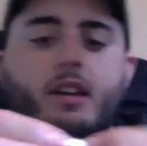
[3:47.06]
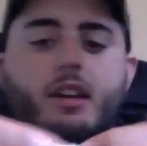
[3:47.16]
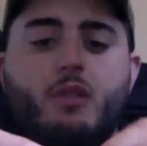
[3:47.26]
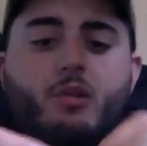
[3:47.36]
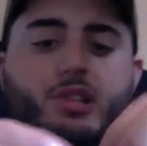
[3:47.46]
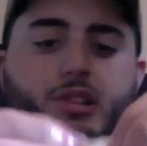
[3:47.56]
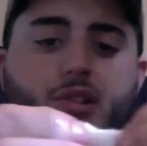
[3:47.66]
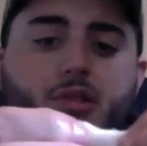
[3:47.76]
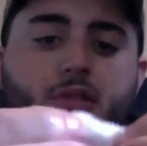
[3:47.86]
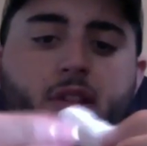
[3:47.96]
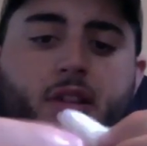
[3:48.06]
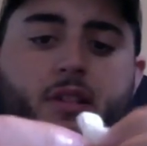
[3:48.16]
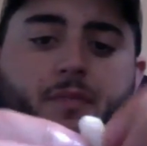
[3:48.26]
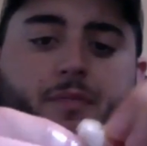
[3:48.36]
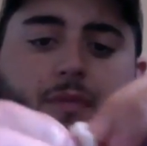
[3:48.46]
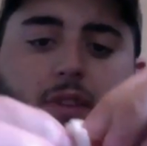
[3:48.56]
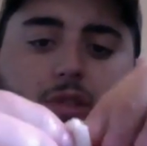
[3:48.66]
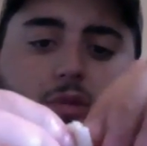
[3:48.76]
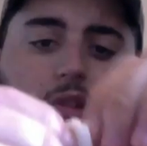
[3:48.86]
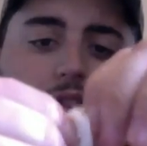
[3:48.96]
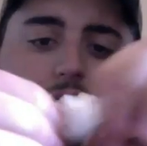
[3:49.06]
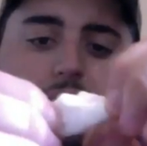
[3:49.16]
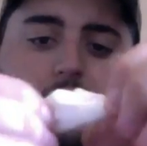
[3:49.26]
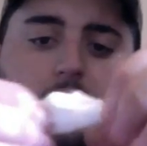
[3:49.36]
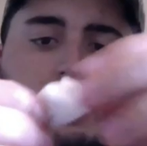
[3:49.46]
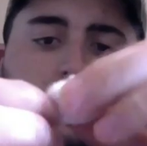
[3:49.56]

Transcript: and what you do, you want to just